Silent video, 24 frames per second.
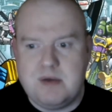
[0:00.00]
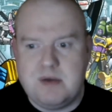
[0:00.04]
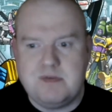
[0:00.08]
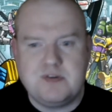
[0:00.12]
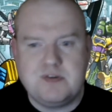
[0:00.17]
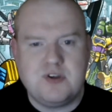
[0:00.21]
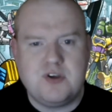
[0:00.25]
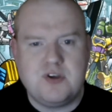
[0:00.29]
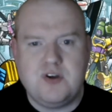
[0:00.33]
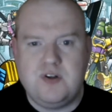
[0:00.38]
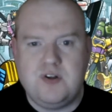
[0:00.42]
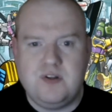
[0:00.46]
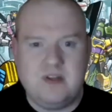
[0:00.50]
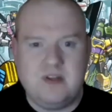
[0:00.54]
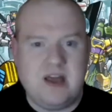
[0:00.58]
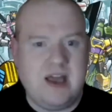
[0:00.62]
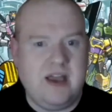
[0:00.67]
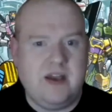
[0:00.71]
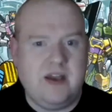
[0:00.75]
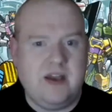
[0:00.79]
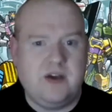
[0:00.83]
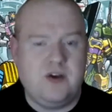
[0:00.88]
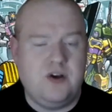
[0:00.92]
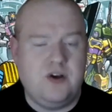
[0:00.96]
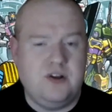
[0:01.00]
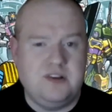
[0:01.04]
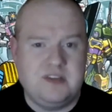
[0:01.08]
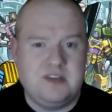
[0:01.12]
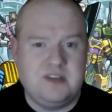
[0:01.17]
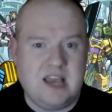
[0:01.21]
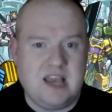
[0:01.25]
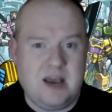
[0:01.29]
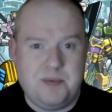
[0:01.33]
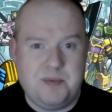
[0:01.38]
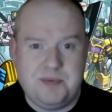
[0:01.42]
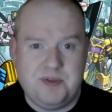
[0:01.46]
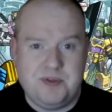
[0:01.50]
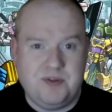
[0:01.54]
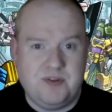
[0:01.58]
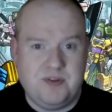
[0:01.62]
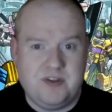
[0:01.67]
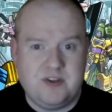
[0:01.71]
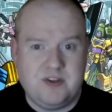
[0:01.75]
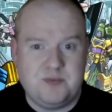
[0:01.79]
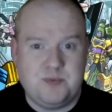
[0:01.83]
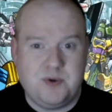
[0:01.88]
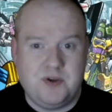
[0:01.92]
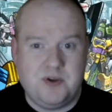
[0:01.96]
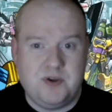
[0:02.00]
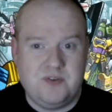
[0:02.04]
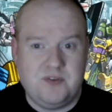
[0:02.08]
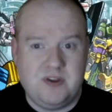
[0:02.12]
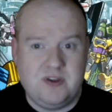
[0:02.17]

going to call it Iacon's capital at this point,